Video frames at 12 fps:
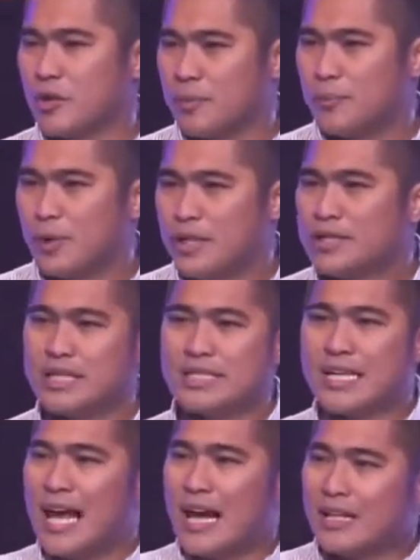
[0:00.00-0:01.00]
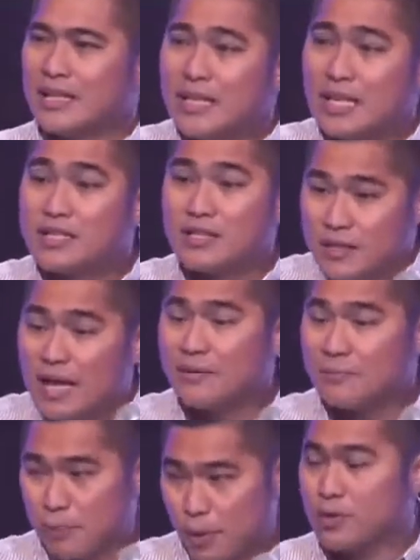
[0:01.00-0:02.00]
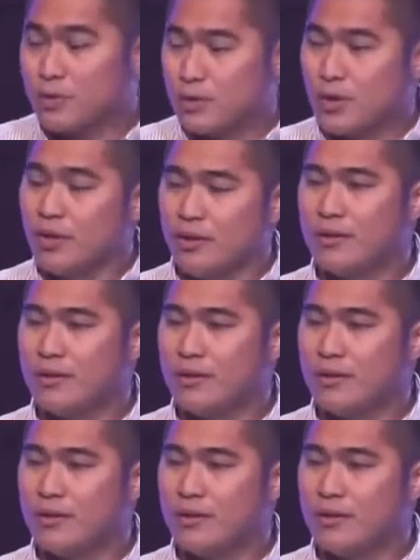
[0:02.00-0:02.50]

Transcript: a priest is this, that person